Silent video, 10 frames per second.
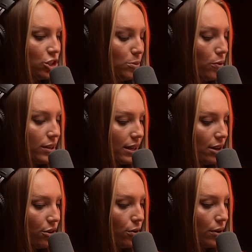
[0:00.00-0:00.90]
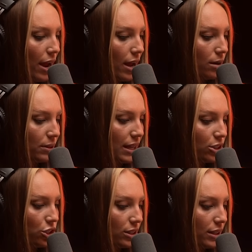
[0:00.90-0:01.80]
She points it at her own head, but
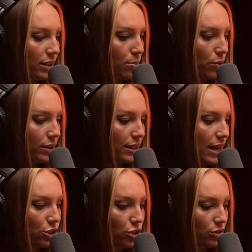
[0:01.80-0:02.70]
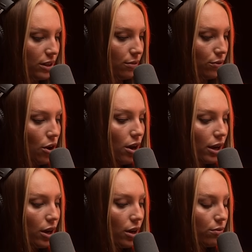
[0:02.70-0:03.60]
then she suddenly points it and shoots it at
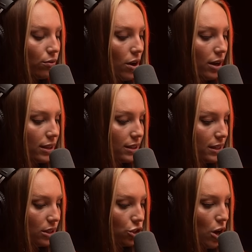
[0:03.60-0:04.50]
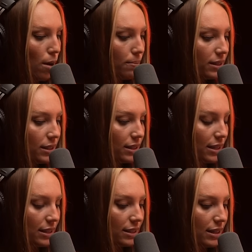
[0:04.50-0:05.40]
Veronica. Veronica says the shot misses,
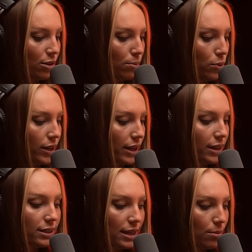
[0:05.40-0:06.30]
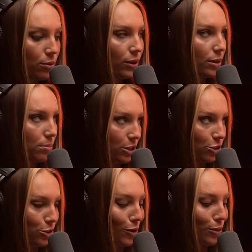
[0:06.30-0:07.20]
and this is how the bullet hit the table and the
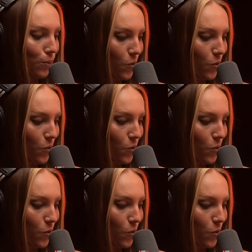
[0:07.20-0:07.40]
picture on the